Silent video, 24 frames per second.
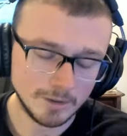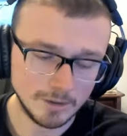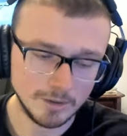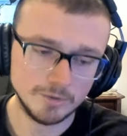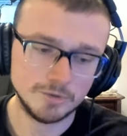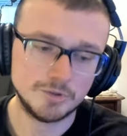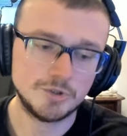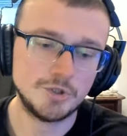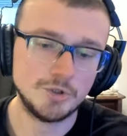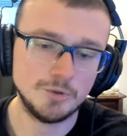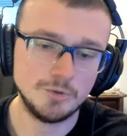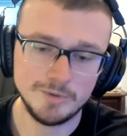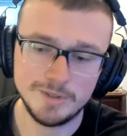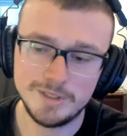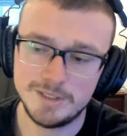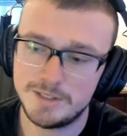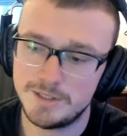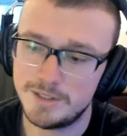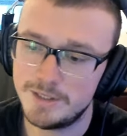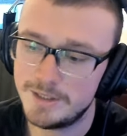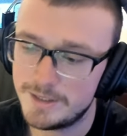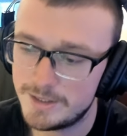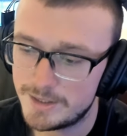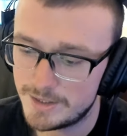
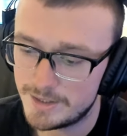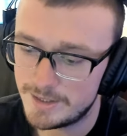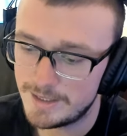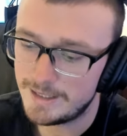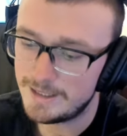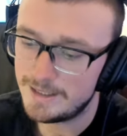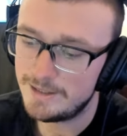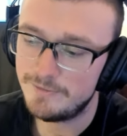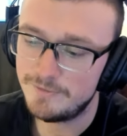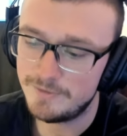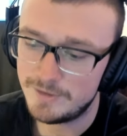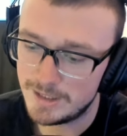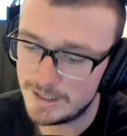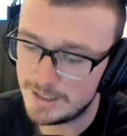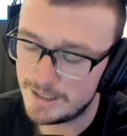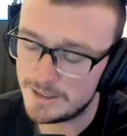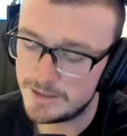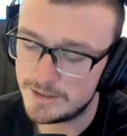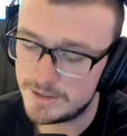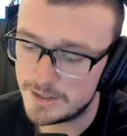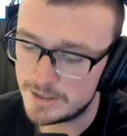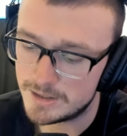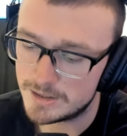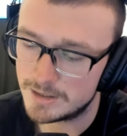altruistic state of
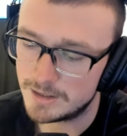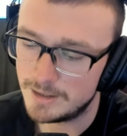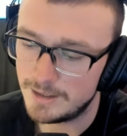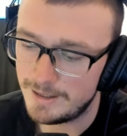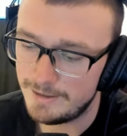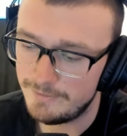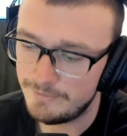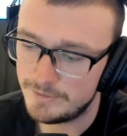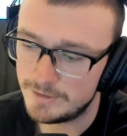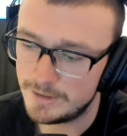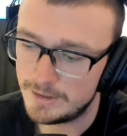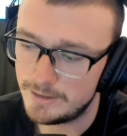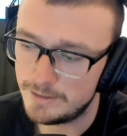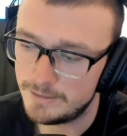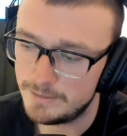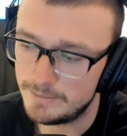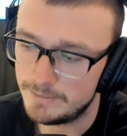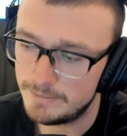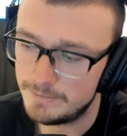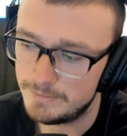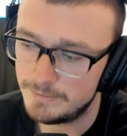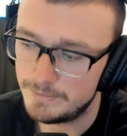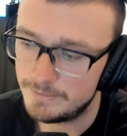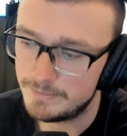things is left in
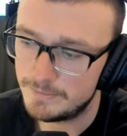a